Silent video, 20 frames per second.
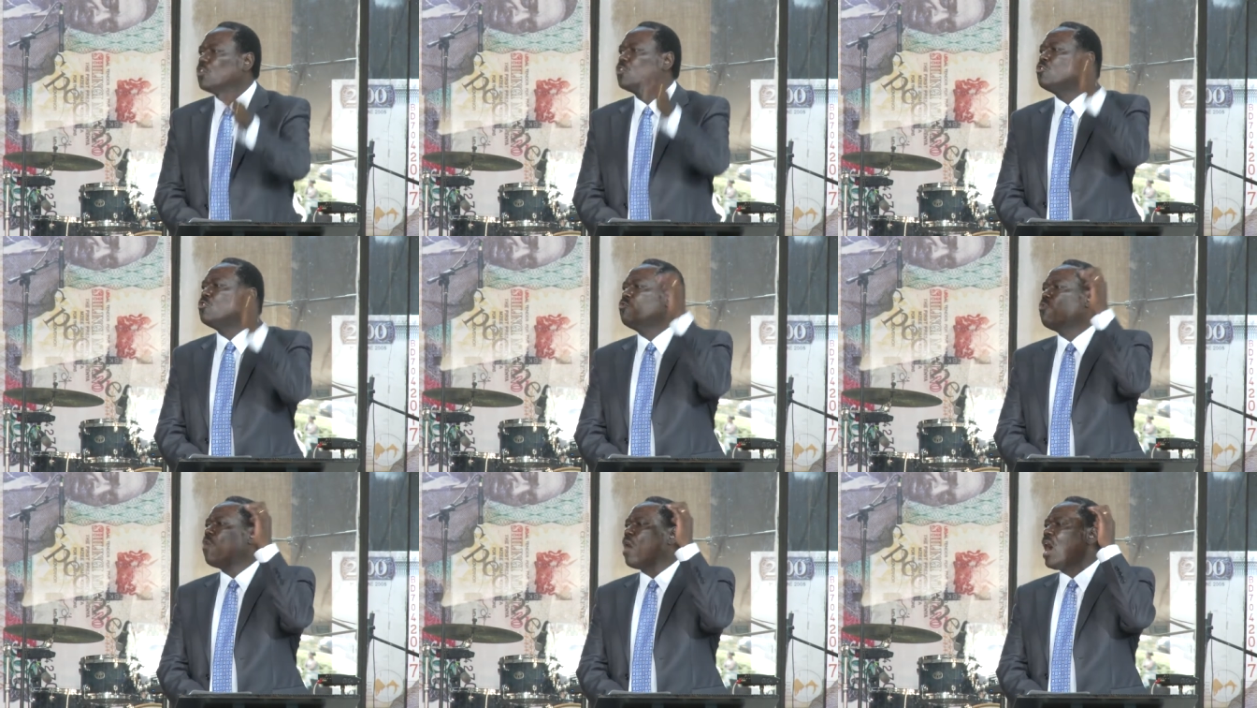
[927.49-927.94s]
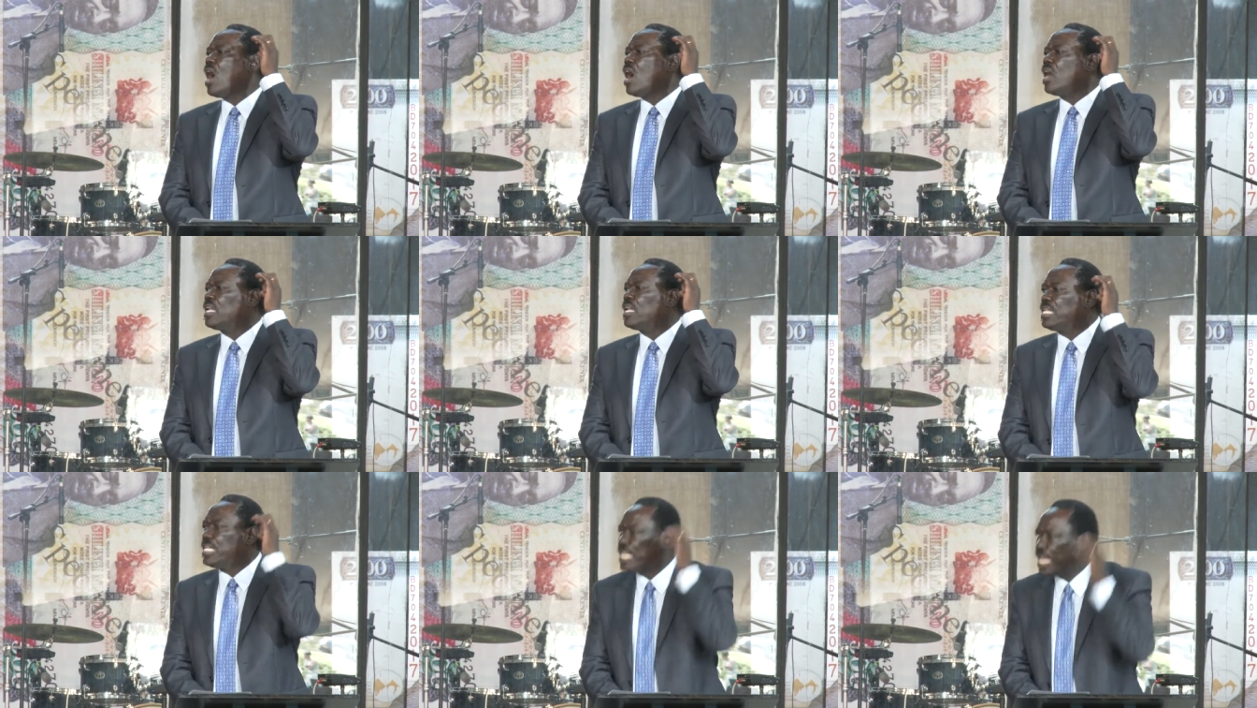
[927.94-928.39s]
you
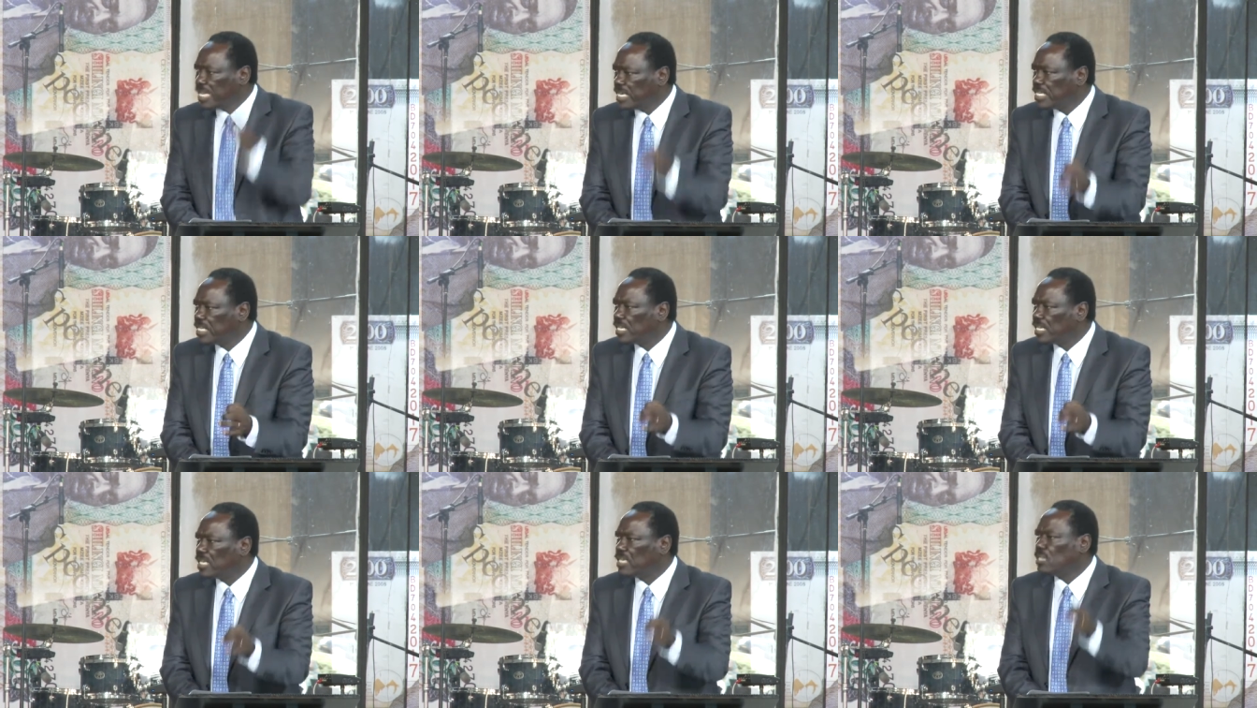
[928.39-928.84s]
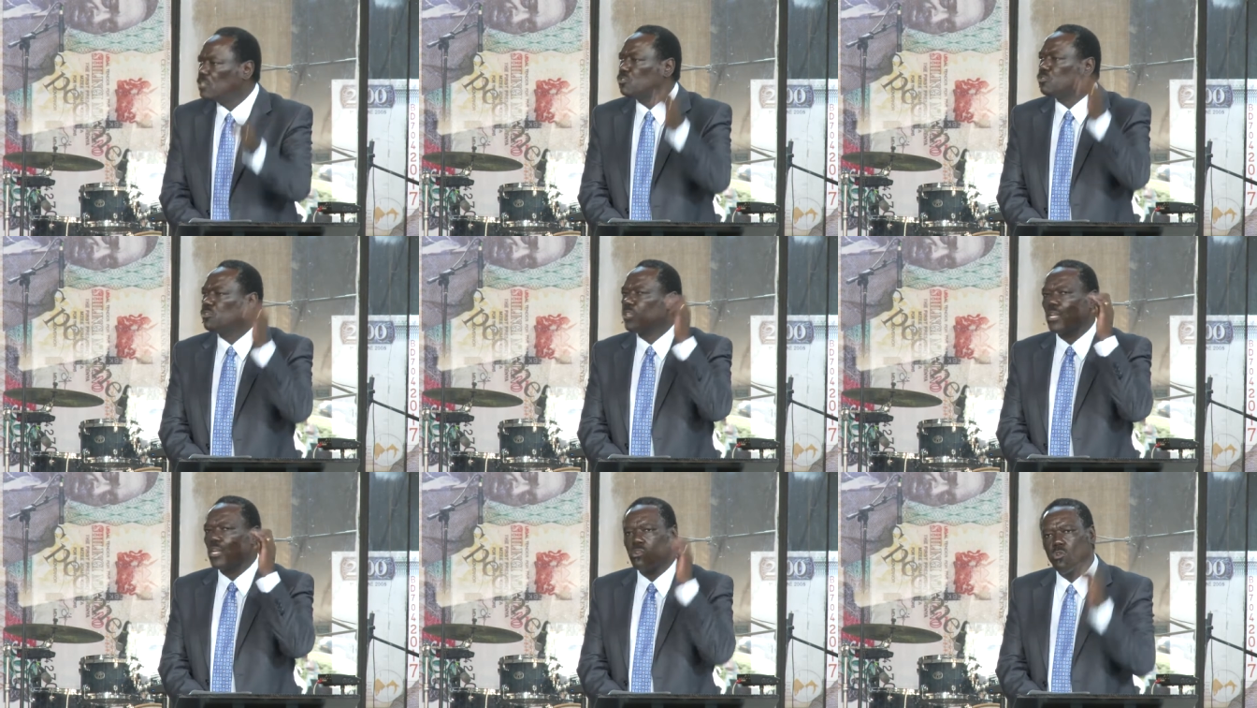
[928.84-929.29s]
are lending
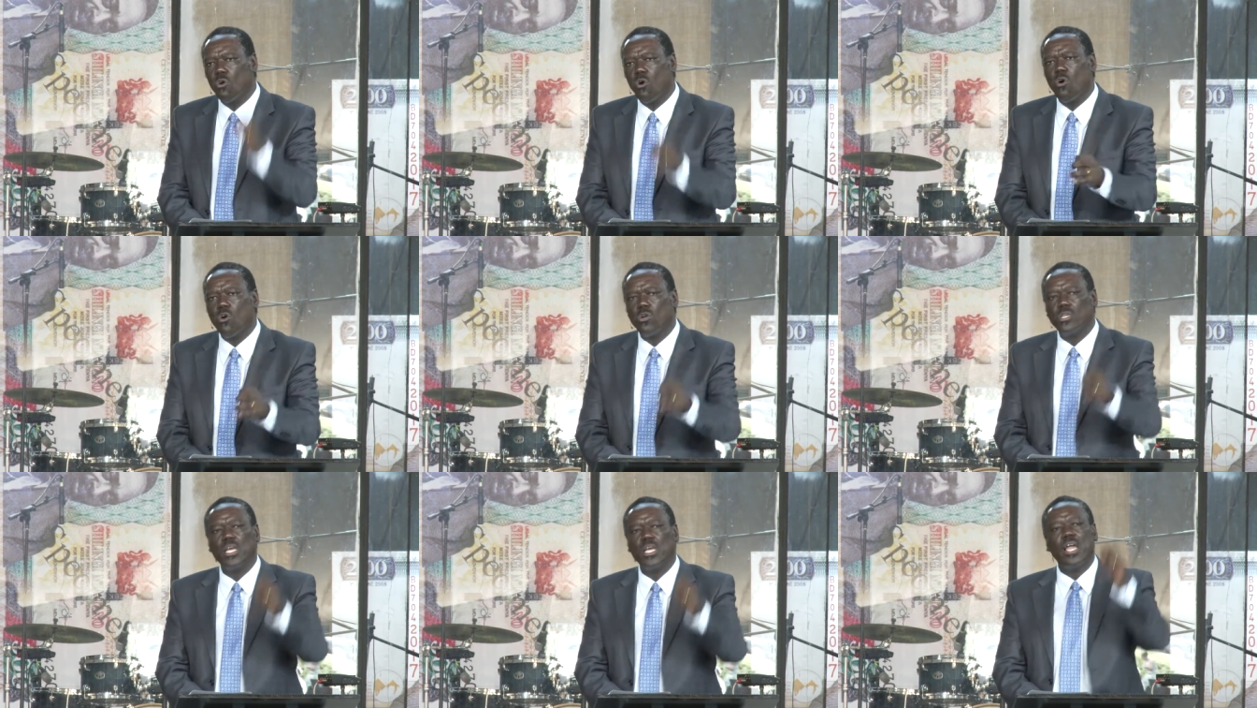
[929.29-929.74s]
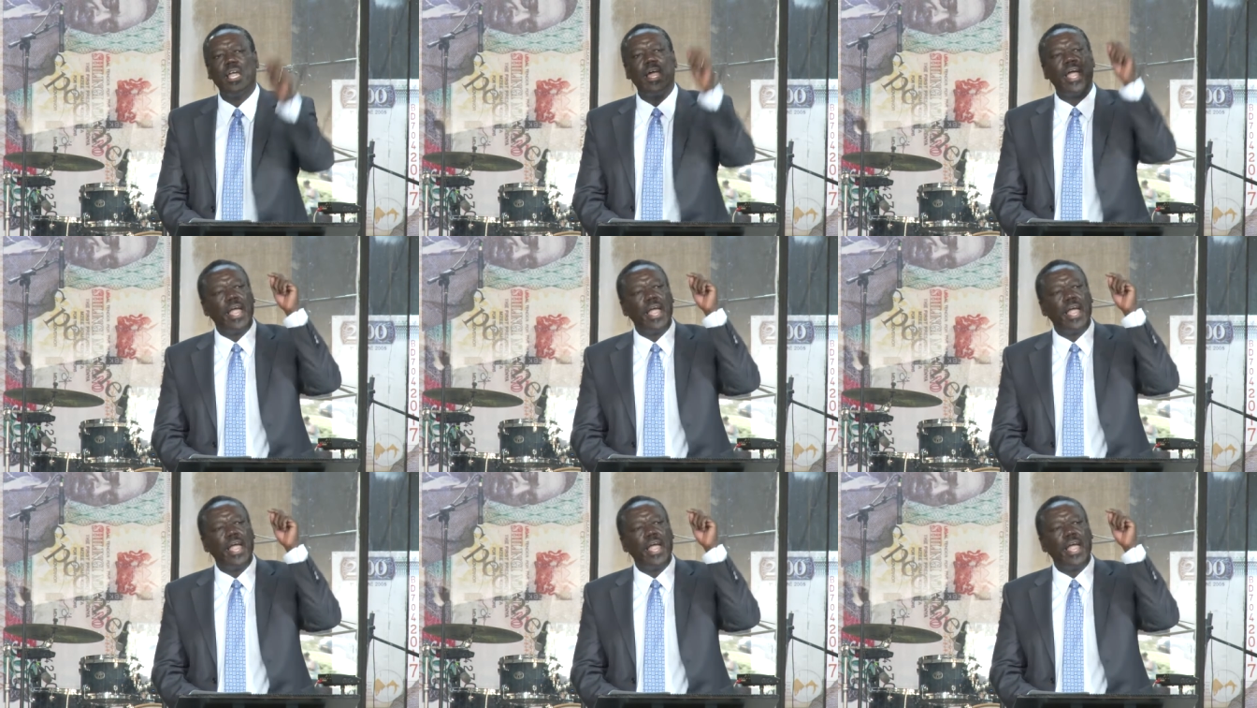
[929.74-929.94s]
to the Lord